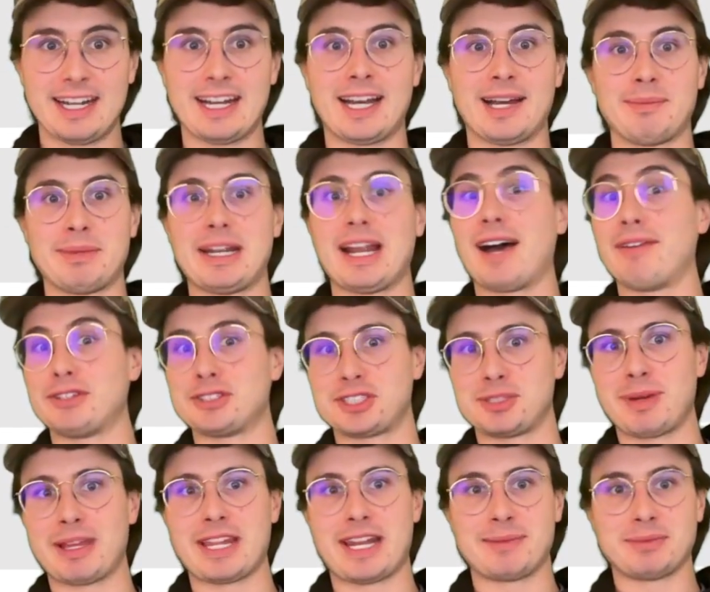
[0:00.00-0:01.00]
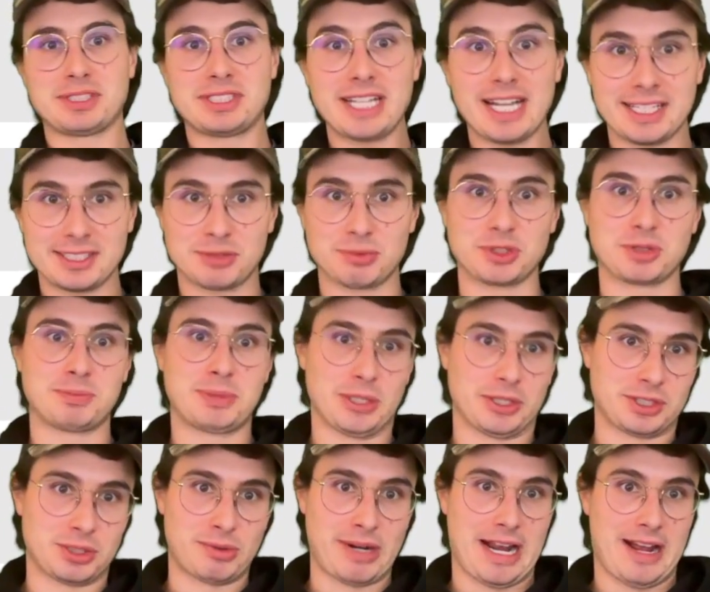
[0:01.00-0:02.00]
Um, and obviously, by the name suggests, was
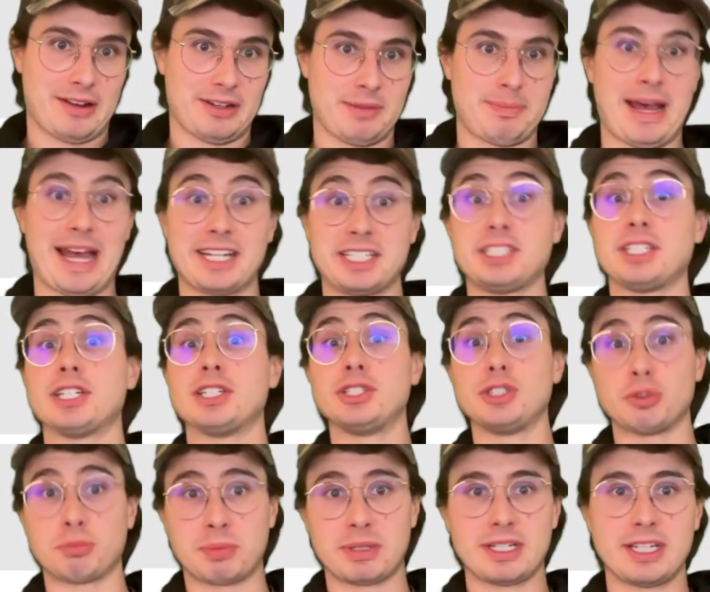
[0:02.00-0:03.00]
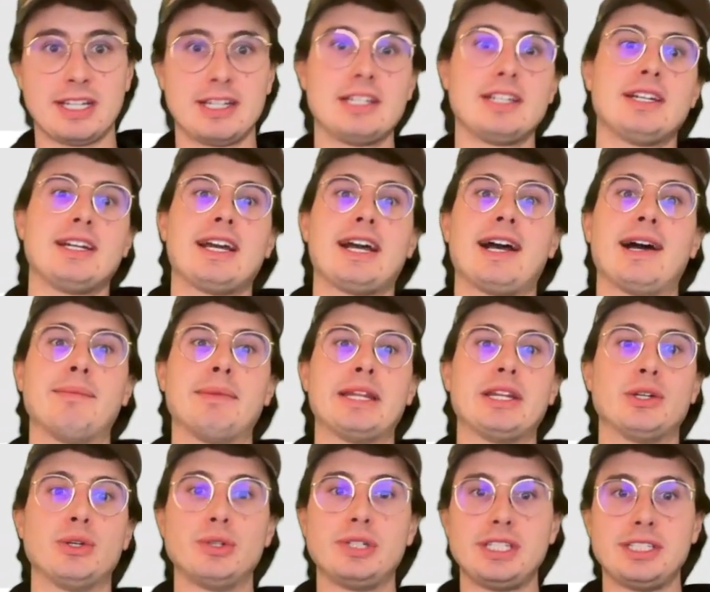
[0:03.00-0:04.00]
built around Apache Hadoop. Um, and
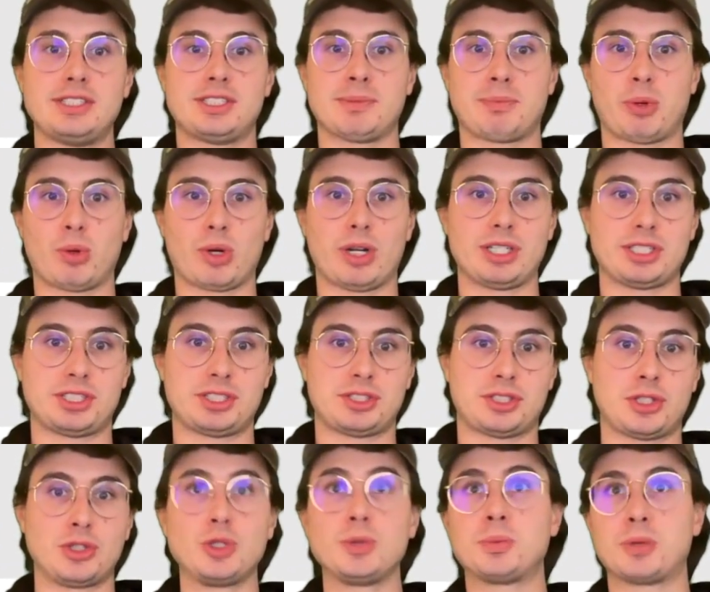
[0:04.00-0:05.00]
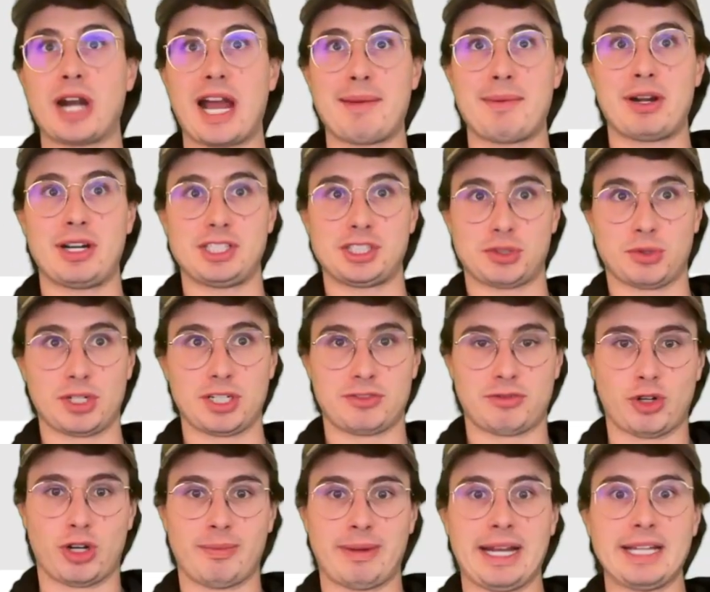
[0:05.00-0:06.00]
Hudi supports two primary storage
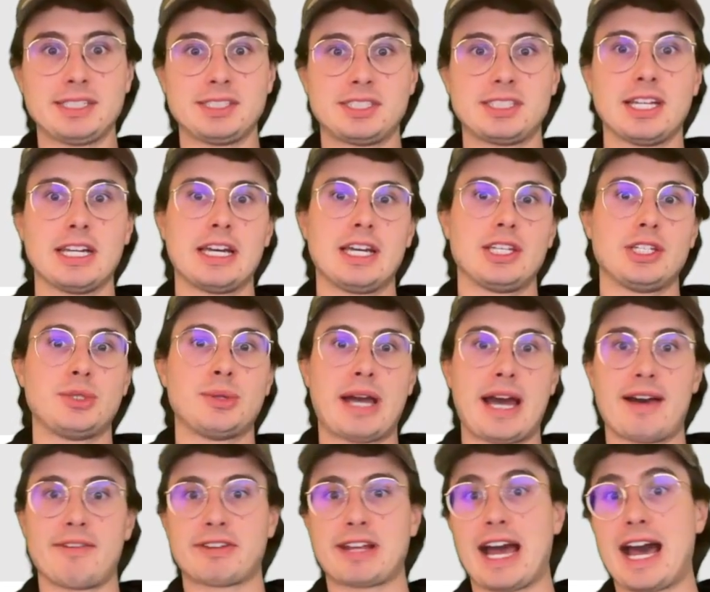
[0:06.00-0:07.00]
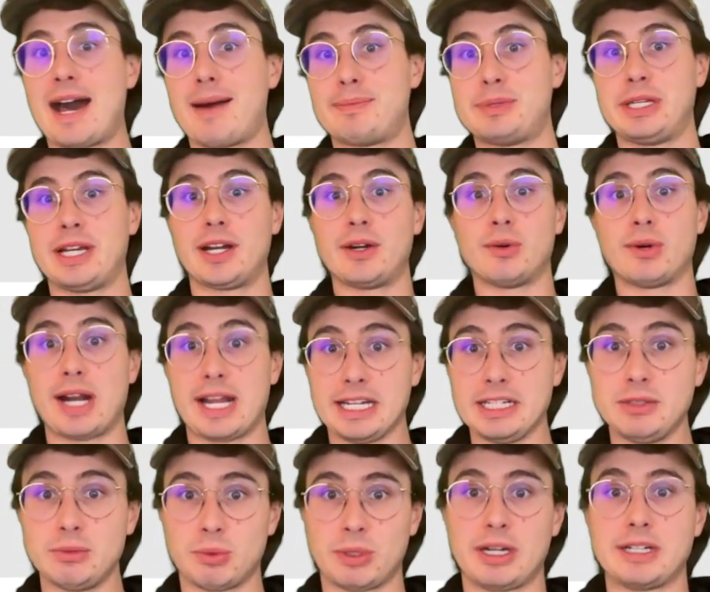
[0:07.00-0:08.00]
formats. You have copy on
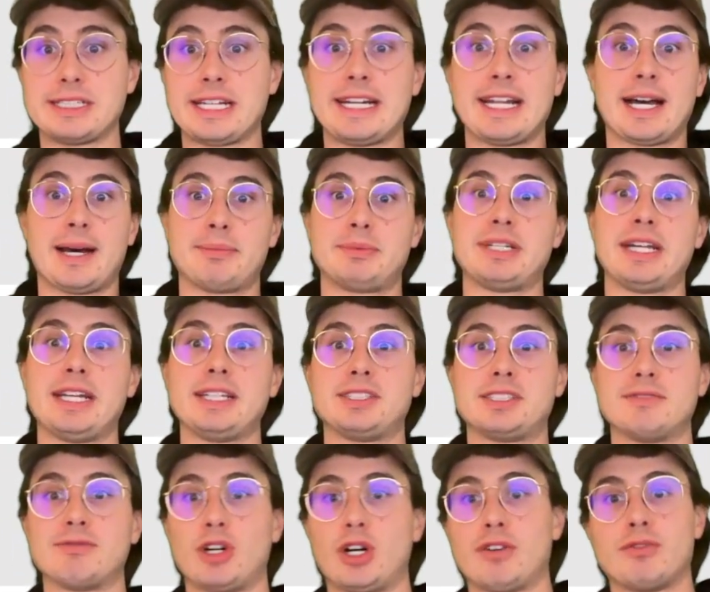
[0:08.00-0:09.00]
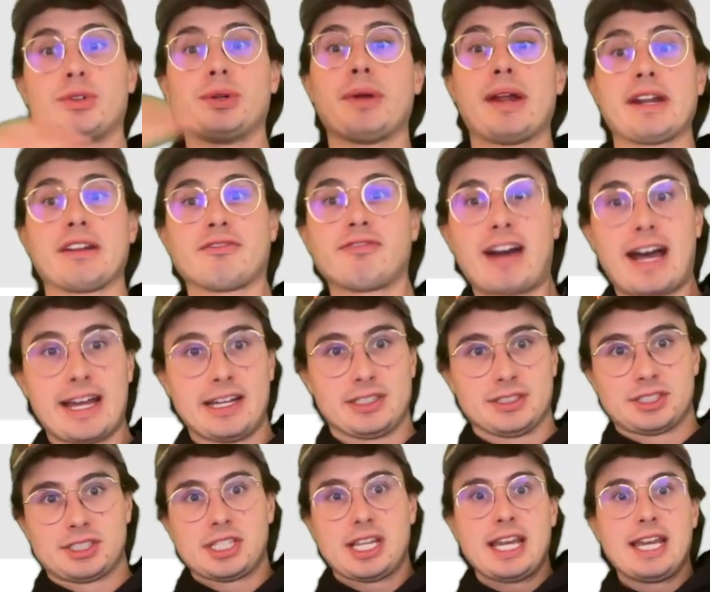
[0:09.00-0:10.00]
write, where data updates involve rewriting
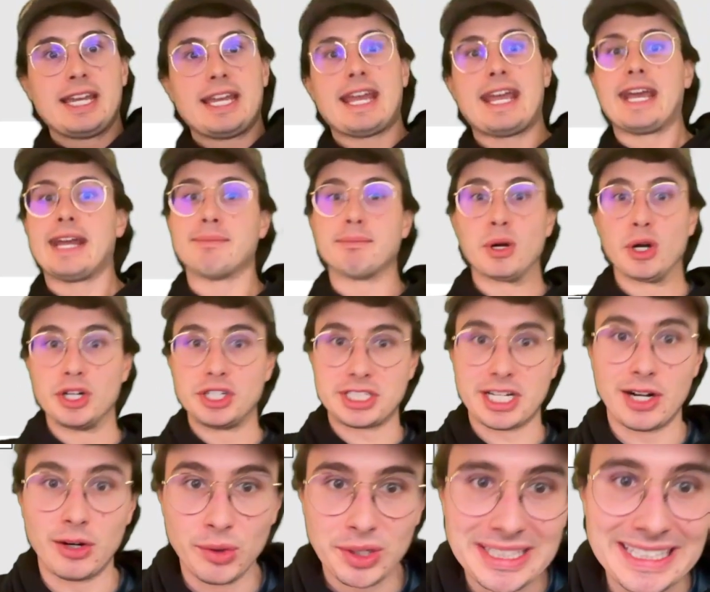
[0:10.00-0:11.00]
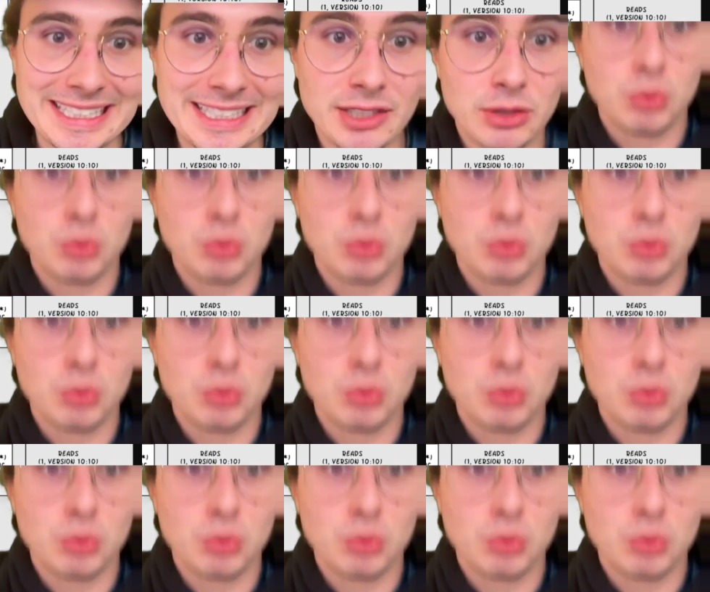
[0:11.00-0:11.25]
files, and merge on read,